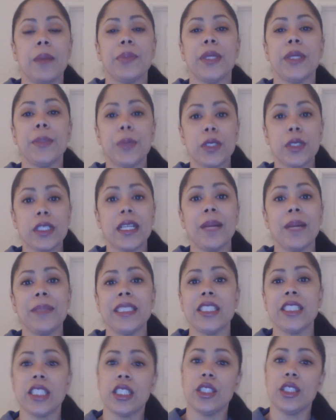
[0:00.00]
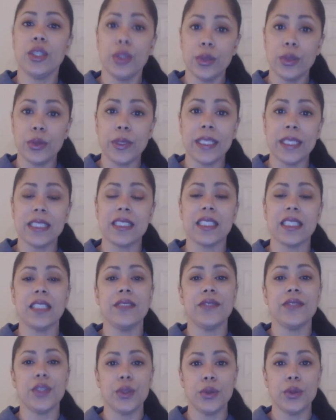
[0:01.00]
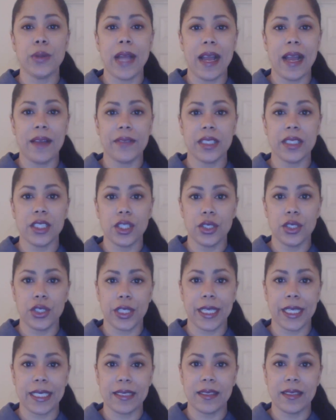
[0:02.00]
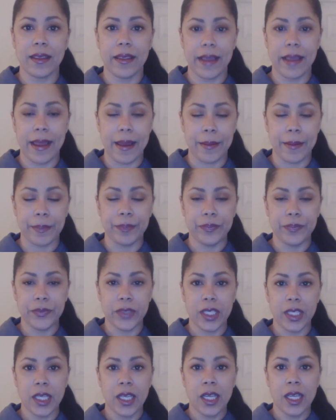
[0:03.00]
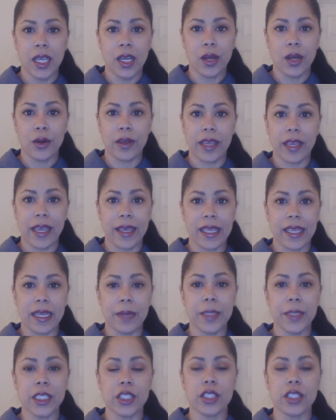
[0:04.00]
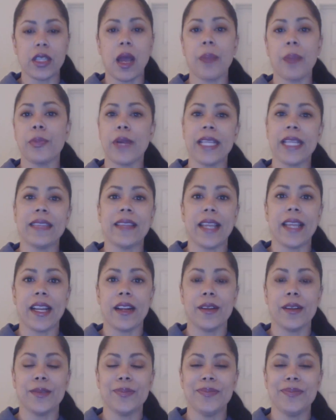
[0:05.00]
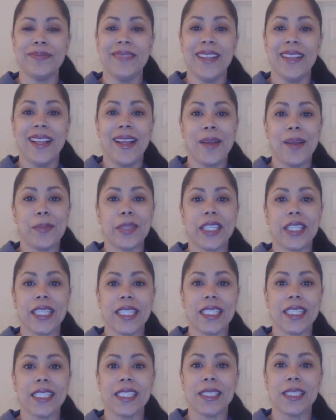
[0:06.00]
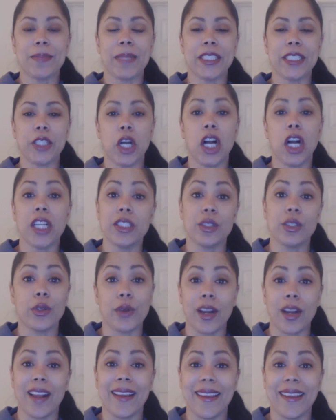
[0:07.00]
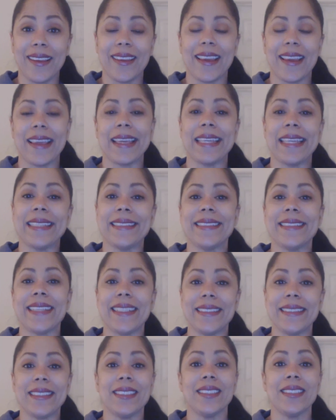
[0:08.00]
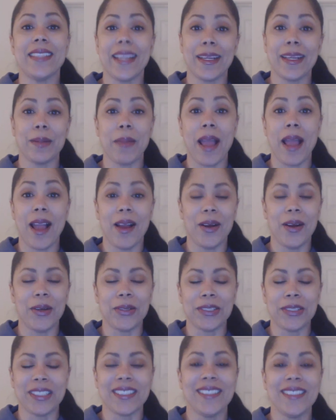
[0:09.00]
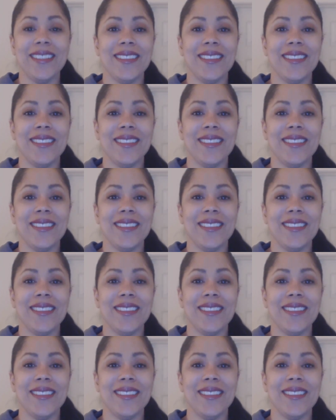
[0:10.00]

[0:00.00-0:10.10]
People are coming to you instead of you having to chase them. Okay, and I'm going to stop right there because my dog's crying and I need to take him out.